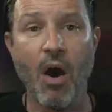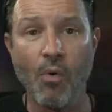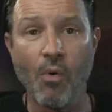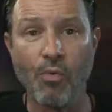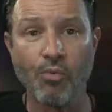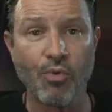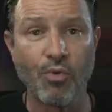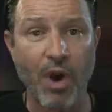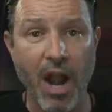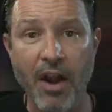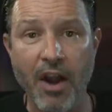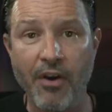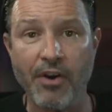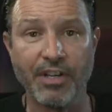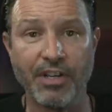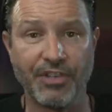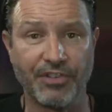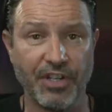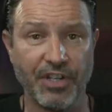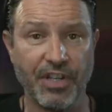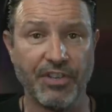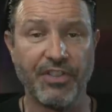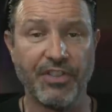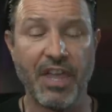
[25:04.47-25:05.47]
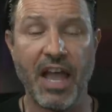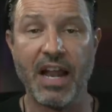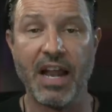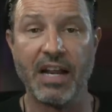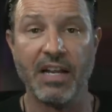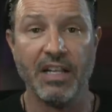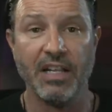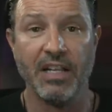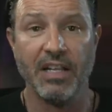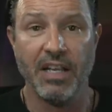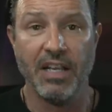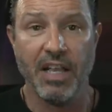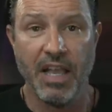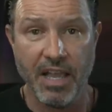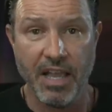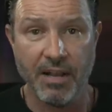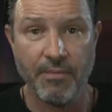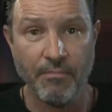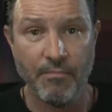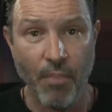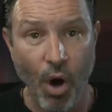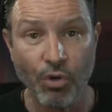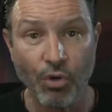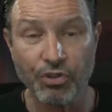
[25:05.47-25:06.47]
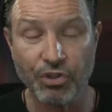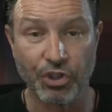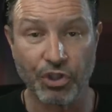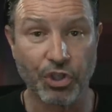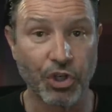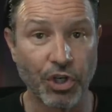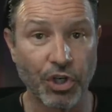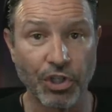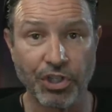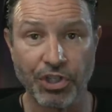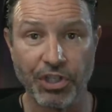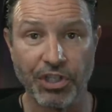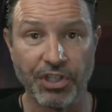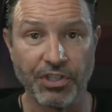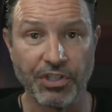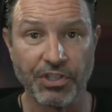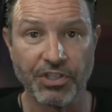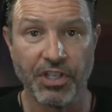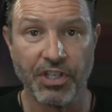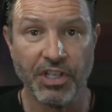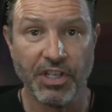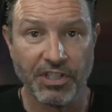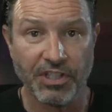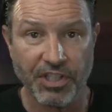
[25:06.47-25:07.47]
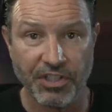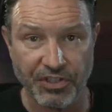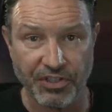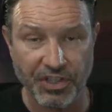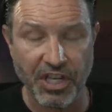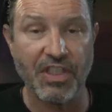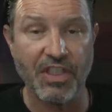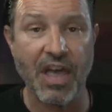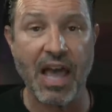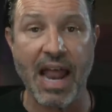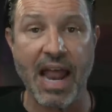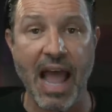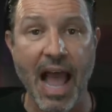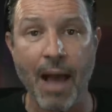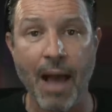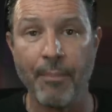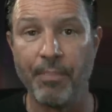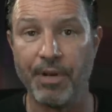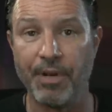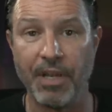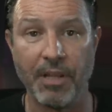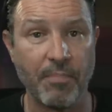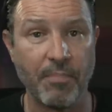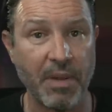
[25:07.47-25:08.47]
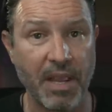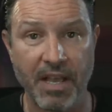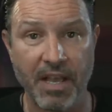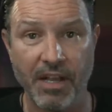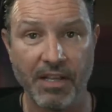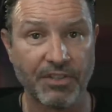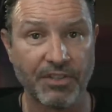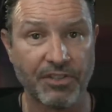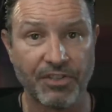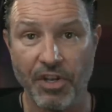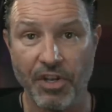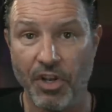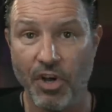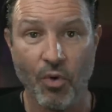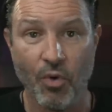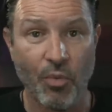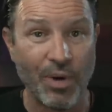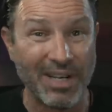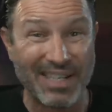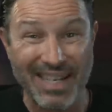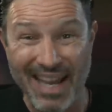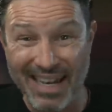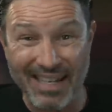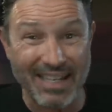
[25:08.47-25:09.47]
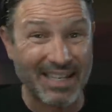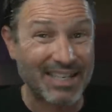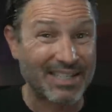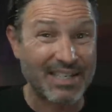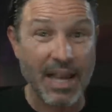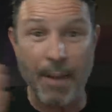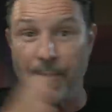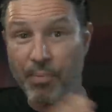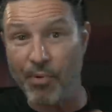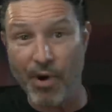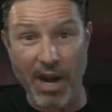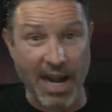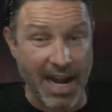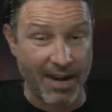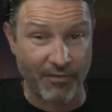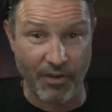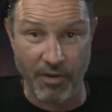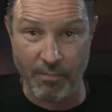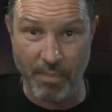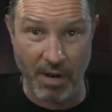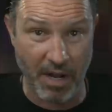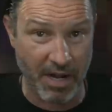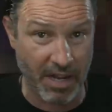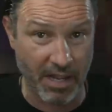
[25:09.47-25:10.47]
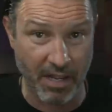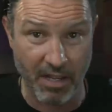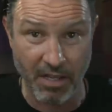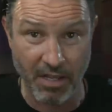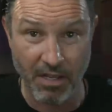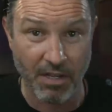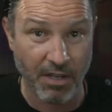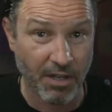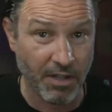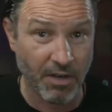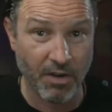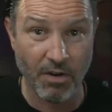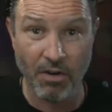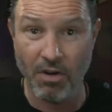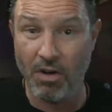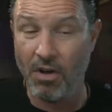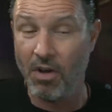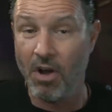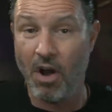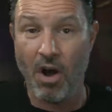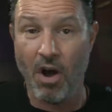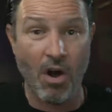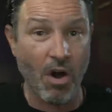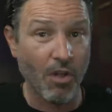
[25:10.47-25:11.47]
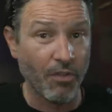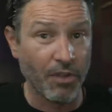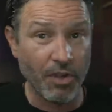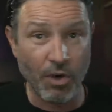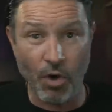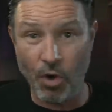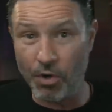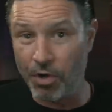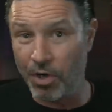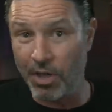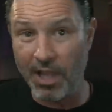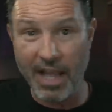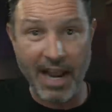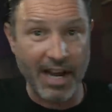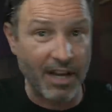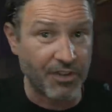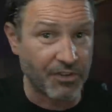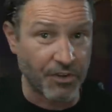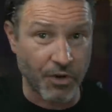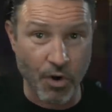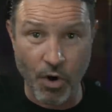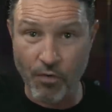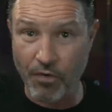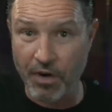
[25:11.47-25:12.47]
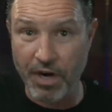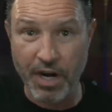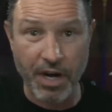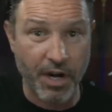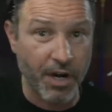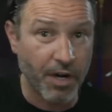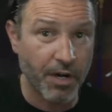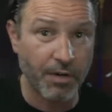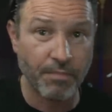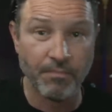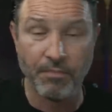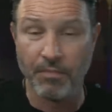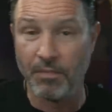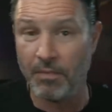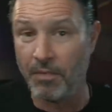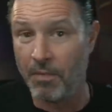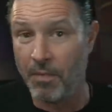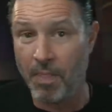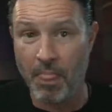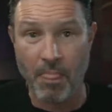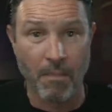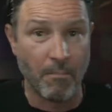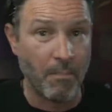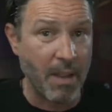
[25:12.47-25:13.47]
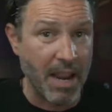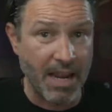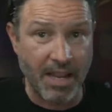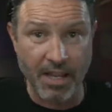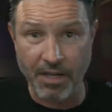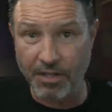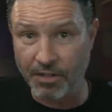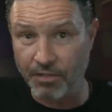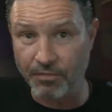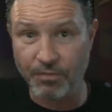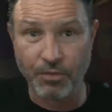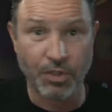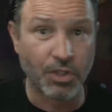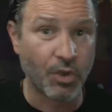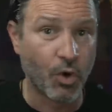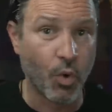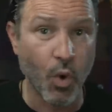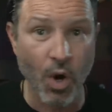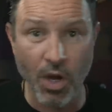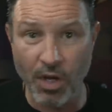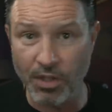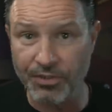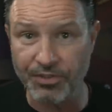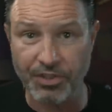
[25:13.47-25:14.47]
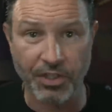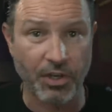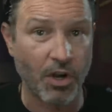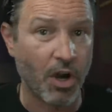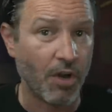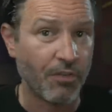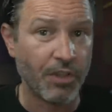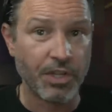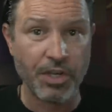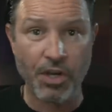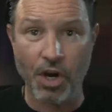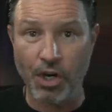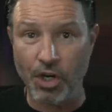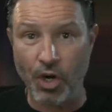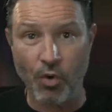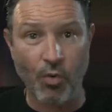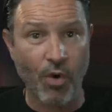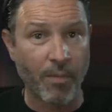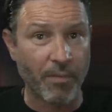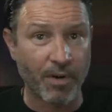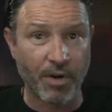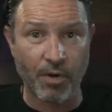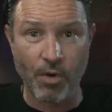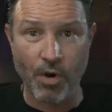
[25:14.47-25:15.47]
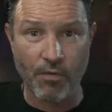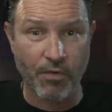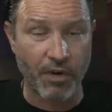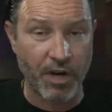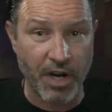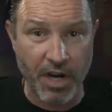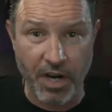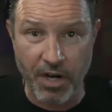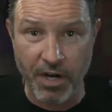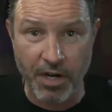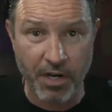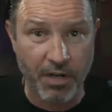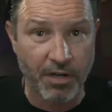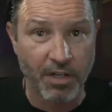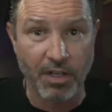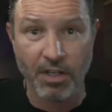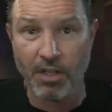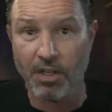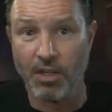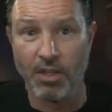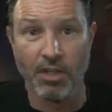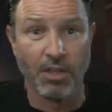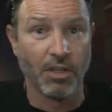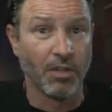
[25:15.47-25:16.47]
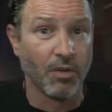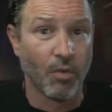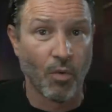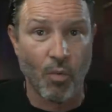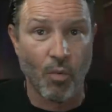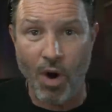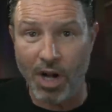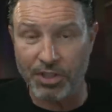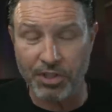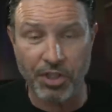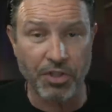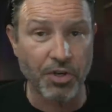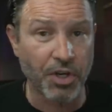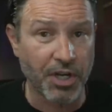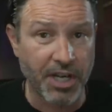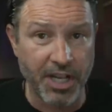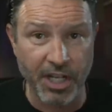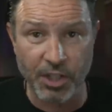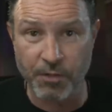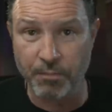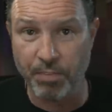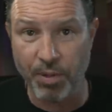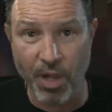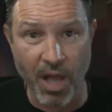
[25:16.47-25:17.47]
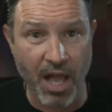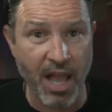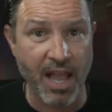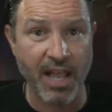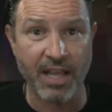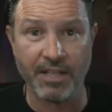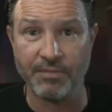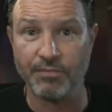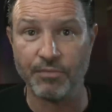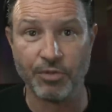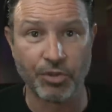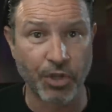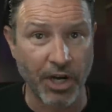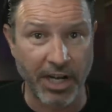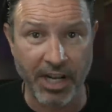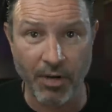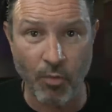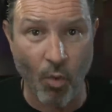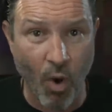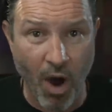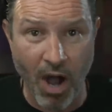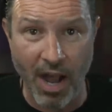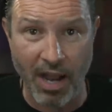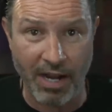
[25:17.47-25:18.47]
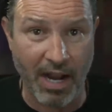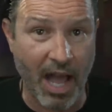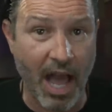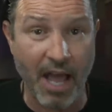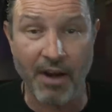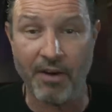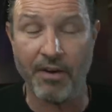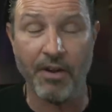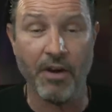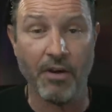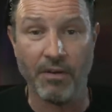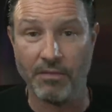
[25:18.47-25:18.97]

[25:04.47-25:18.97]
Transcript: rare is it that in most churches to see that happening because we tend to separate everybody. You know, all the older ladies are over here making quilts and all the younger women are over here watching their kids play and drinking wine. I don't know.